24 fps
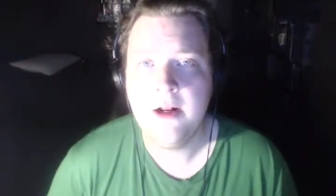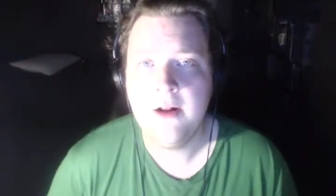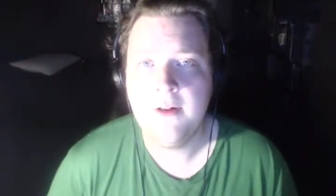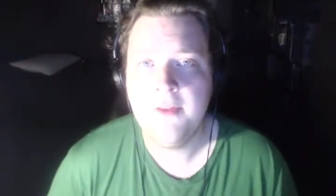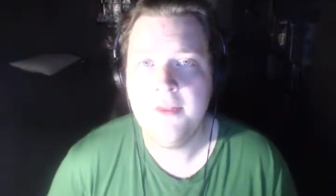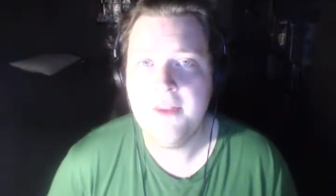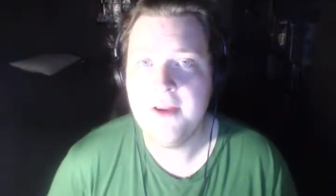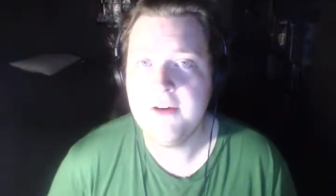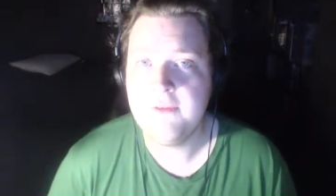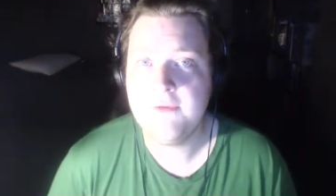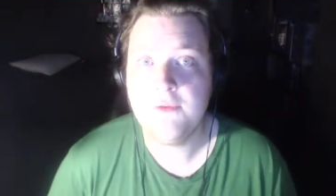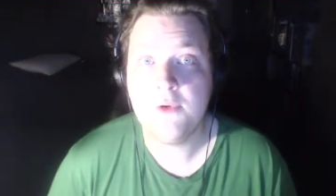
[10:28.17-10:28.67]

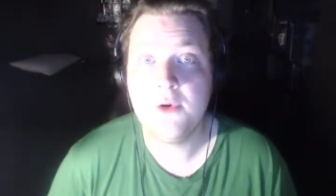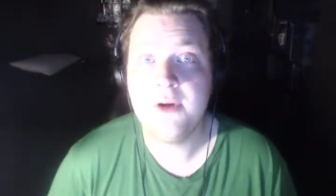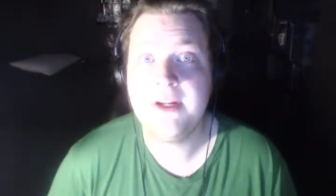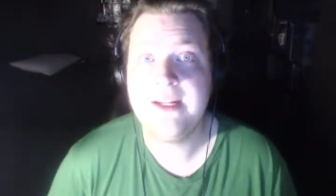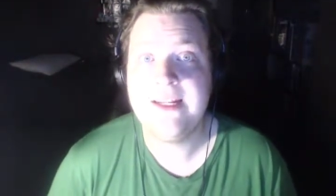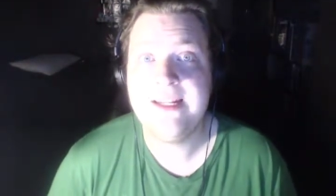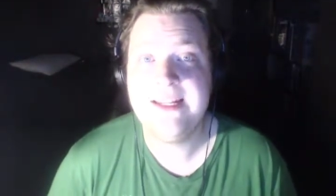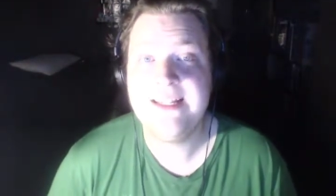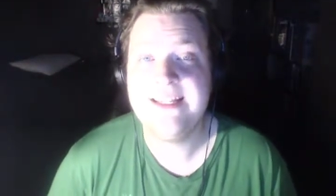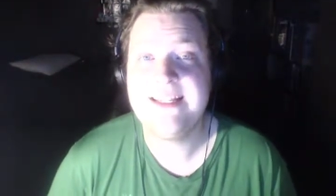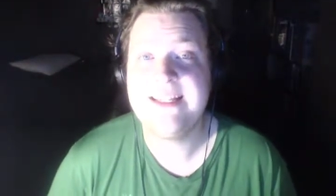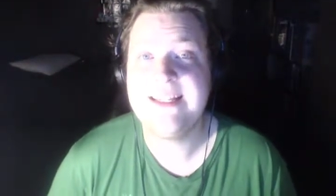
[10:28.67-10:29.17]
Therefore,
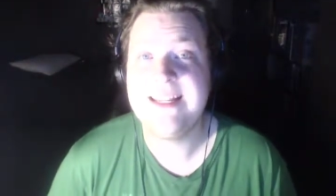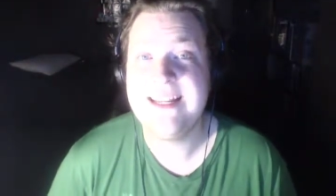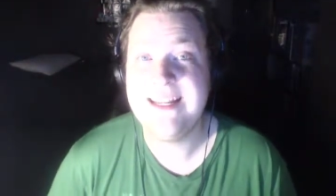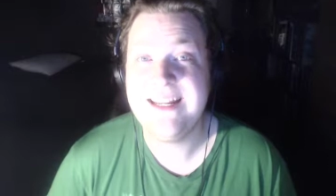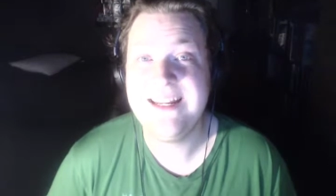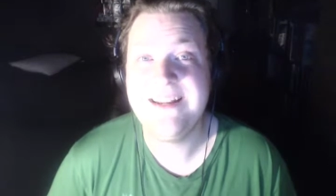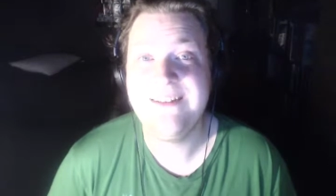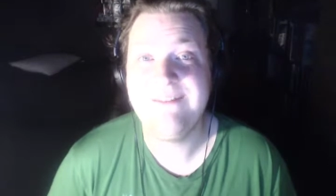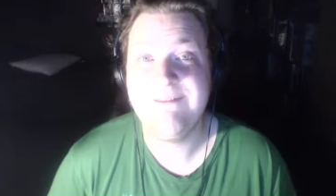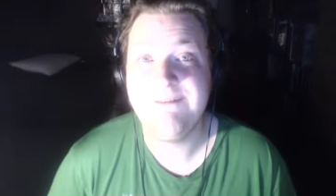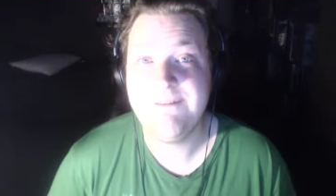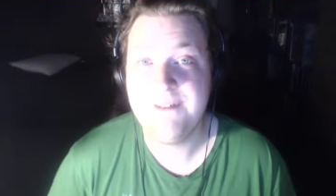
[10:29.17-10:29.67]
he is
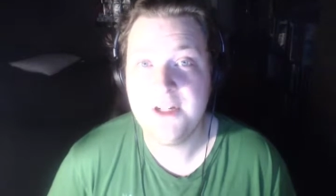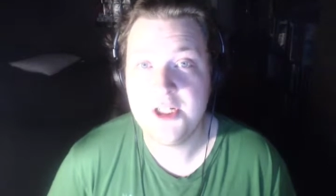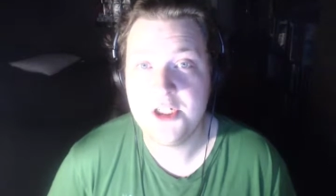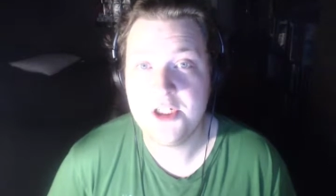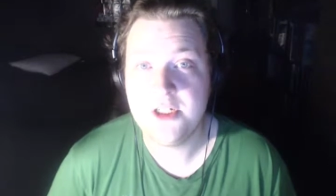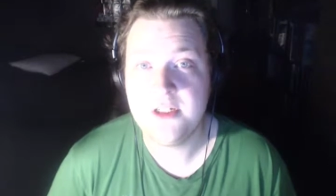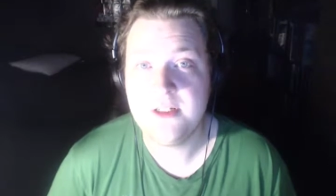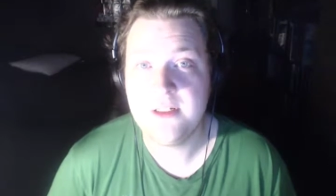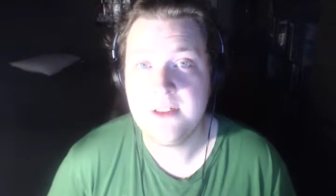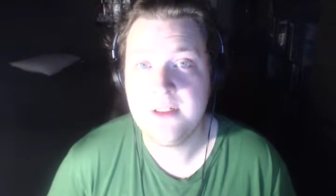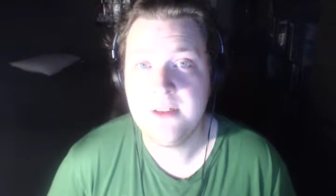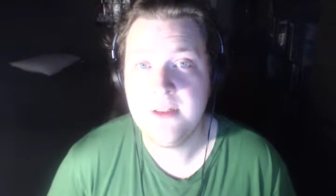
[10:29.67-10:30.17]

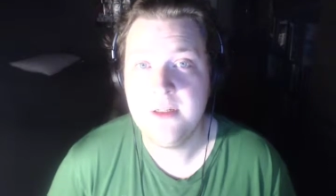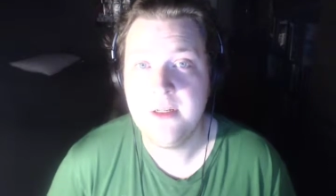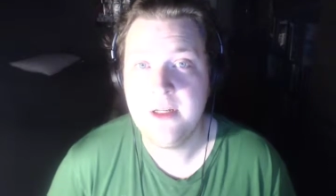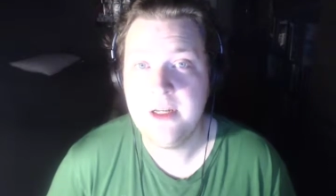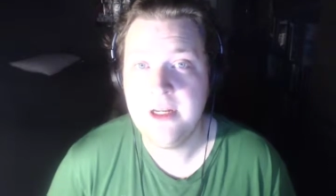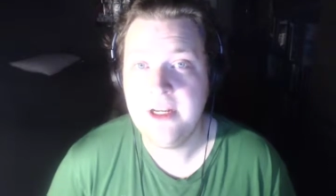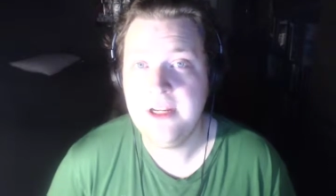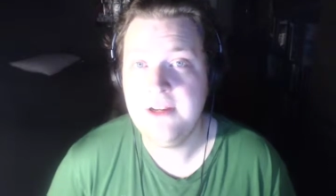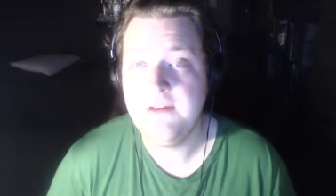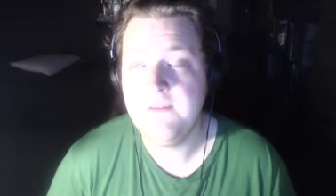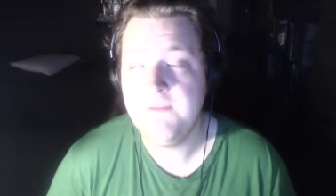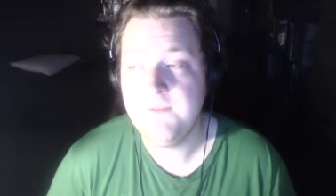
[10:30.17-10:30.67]
inefficient
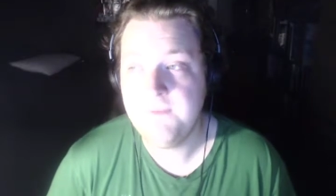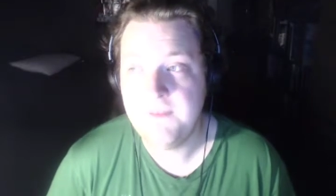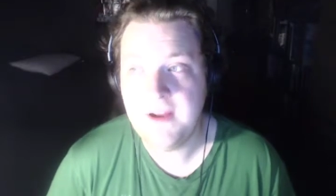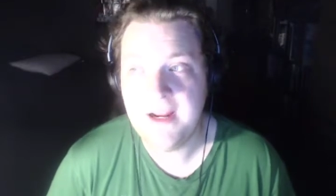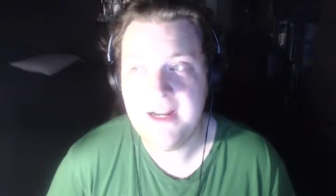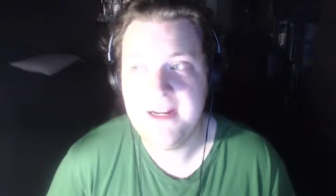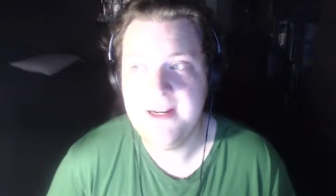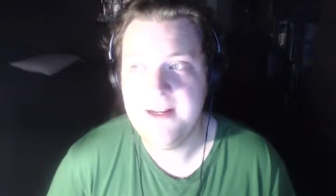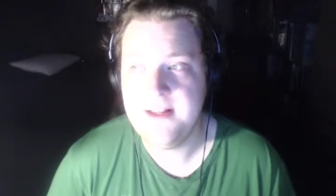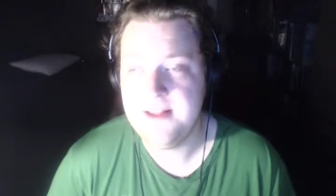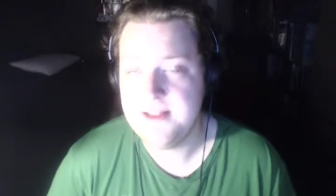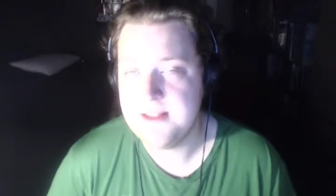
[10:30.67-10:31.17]
in
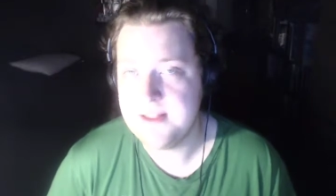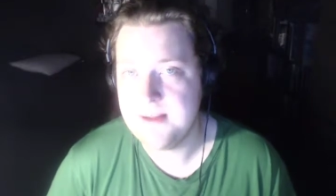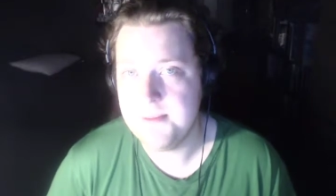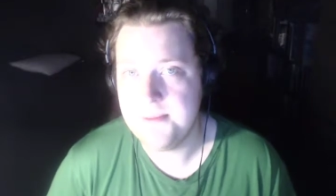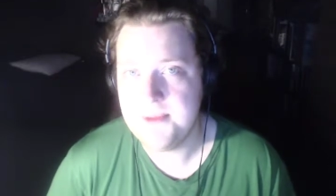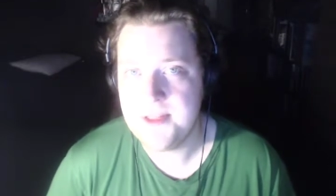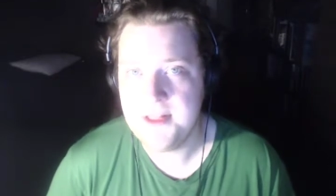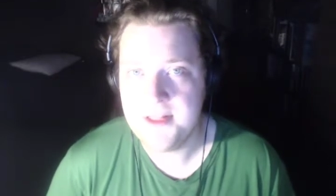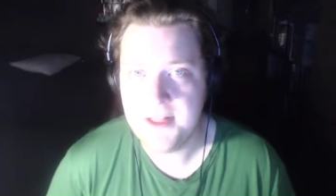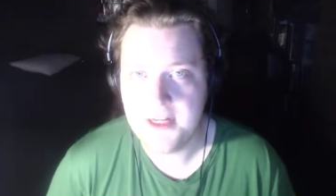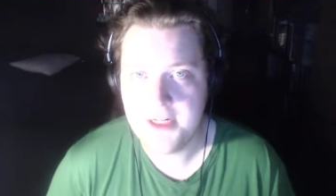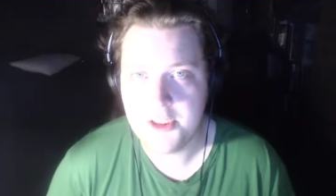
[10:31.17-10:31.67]
fighting
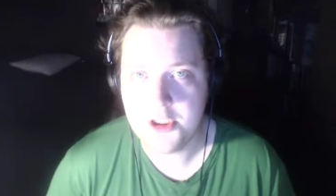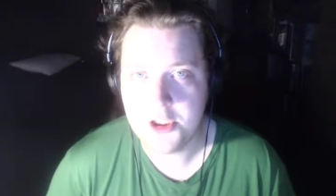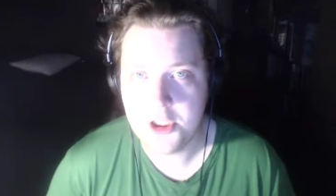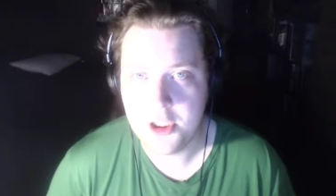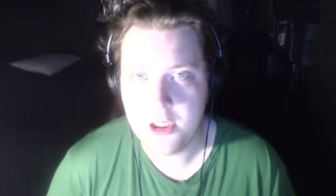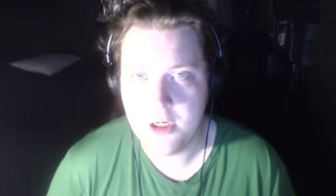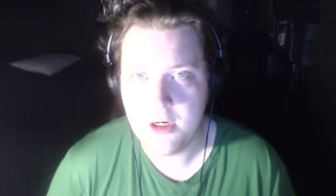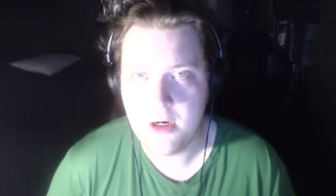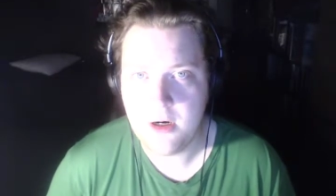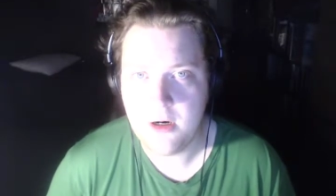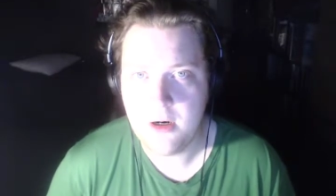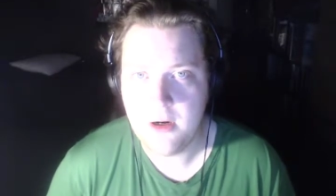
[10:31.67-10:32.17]
something like
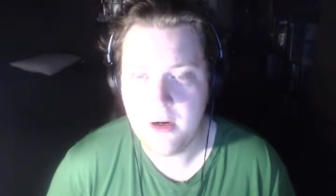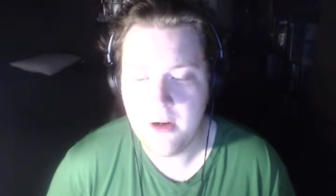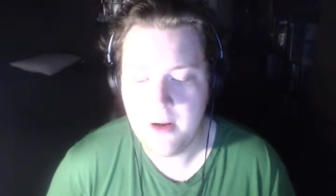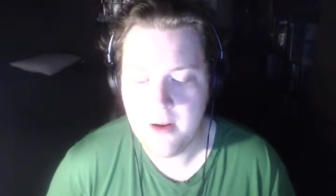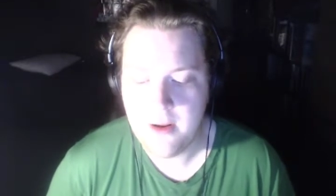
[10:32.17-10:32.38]
Chigurh.